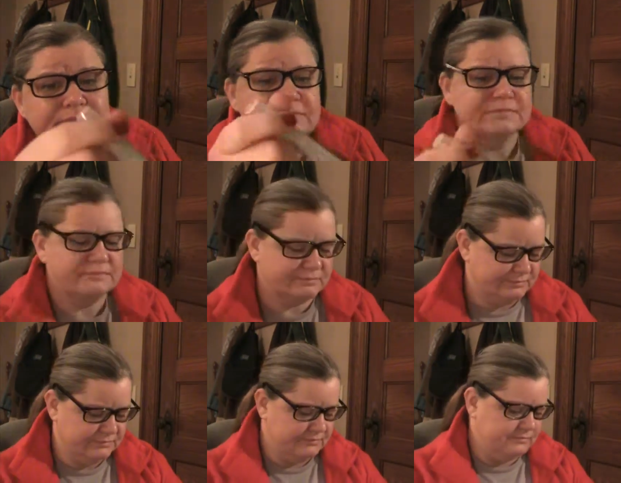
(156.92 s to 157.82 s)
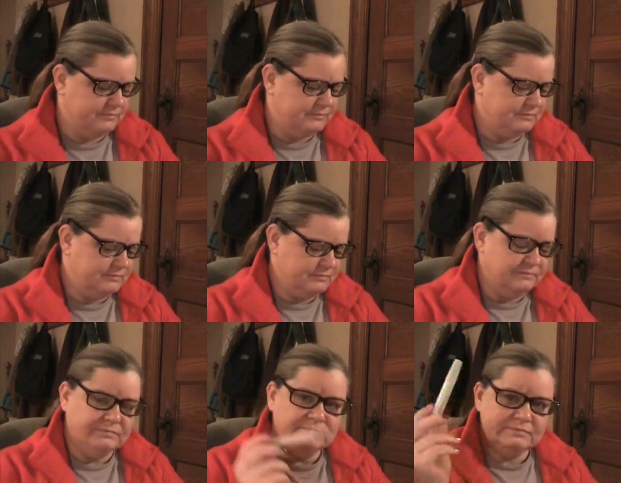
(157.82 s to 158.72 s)

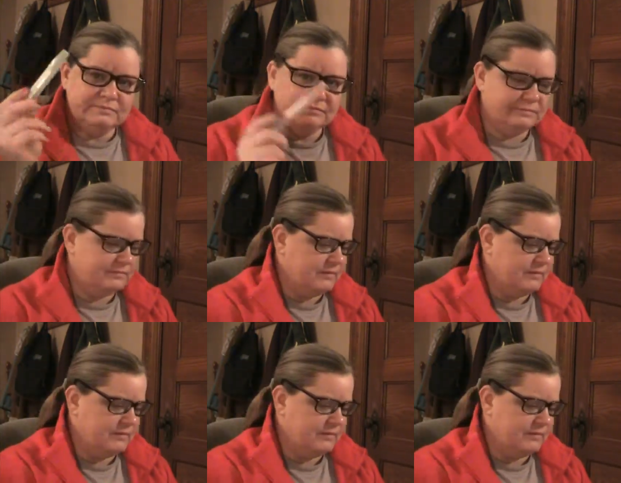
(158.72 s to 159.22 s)
Nobody speaks.